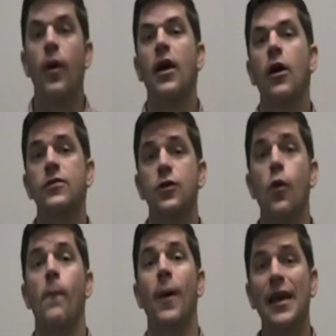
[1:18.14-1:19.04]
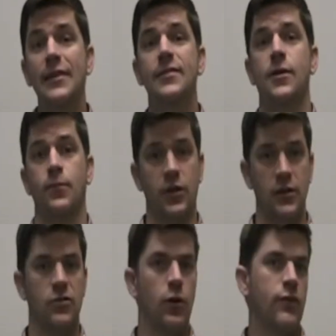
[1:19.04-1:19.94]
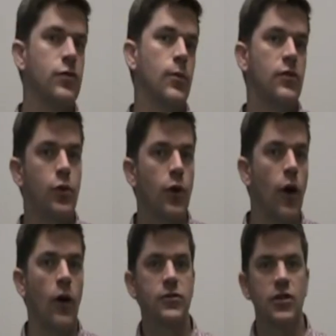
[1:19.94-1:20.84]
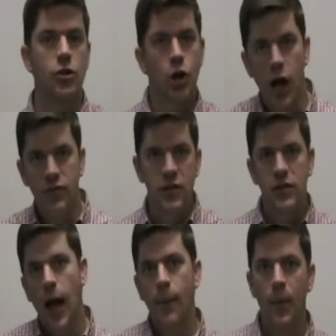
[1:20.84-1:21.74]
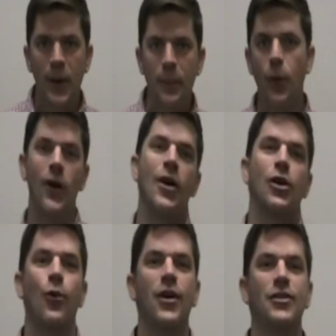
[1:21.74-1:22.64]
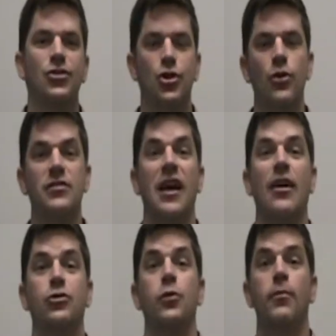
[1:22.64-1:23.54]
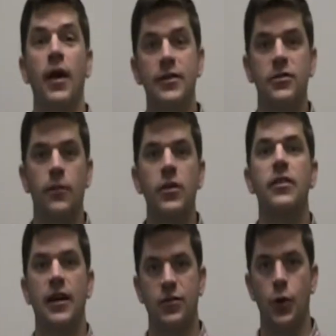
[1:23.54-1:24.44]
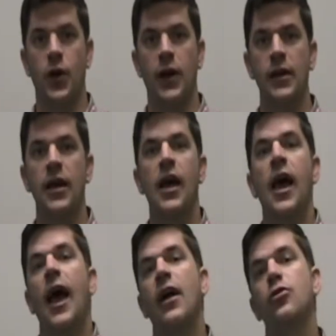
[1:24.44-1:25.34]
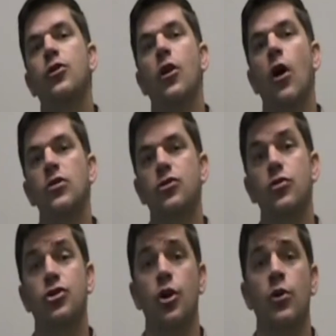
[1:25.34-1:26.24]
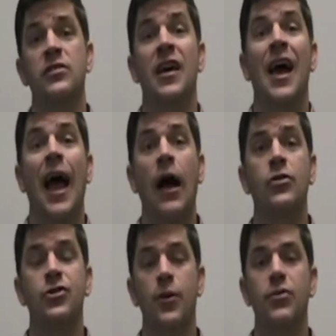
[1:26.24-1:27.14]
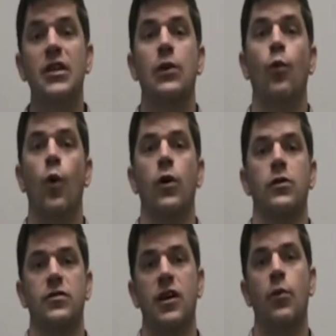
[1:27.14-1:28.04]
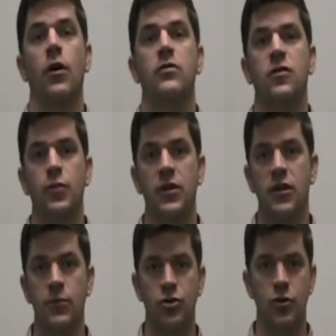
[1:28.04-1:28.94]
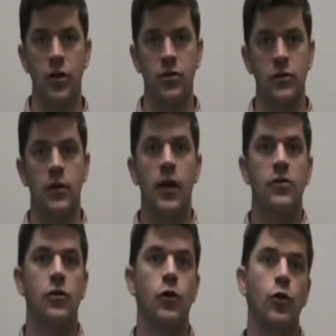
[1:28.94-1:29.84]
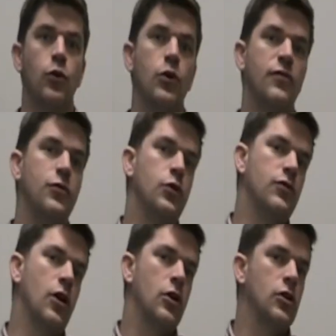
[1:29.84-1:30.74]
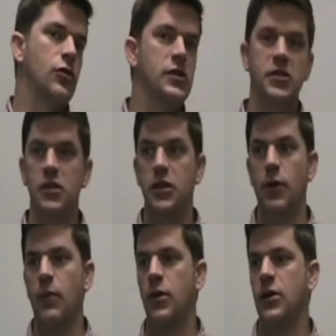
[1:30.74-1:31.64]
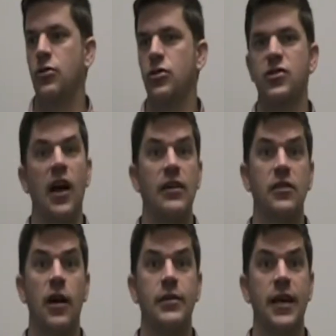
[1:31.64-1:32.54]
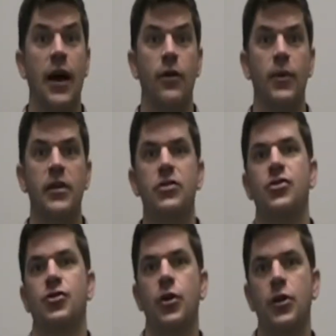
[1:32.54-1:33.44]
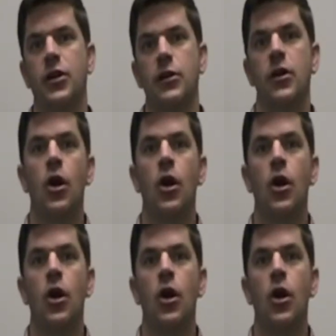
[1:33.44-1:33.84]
may also make something. So if some of you are arts and craftsy type of people, you want to show us how to make something, that's okay. And you could also show us how something works. That would also be a demonstration. So if you've learned recently, maybe in your science class, how to make a circuit